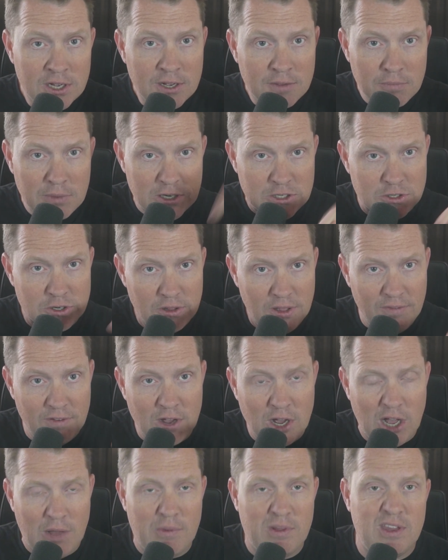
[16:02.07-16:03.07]
Make sure you leave a
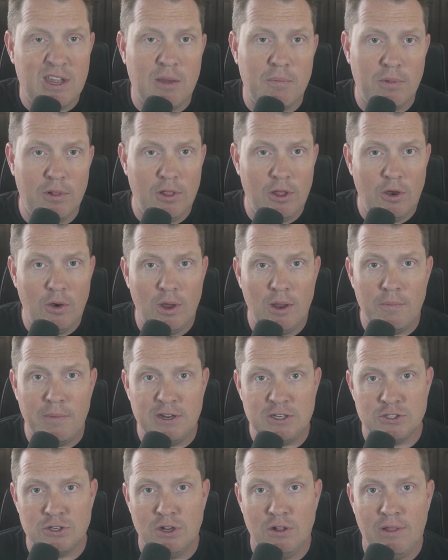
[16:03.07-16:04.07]
comment down below and make
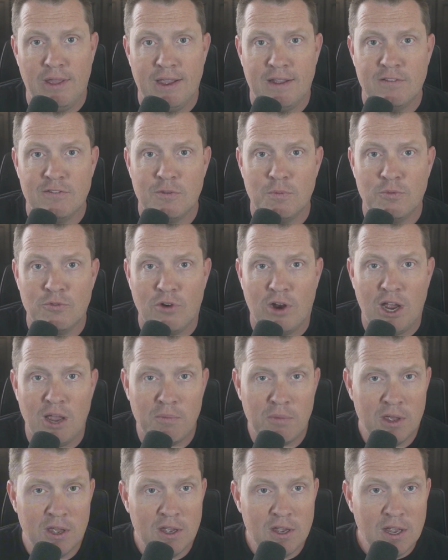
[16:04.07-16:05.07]
sure you like and subscribe.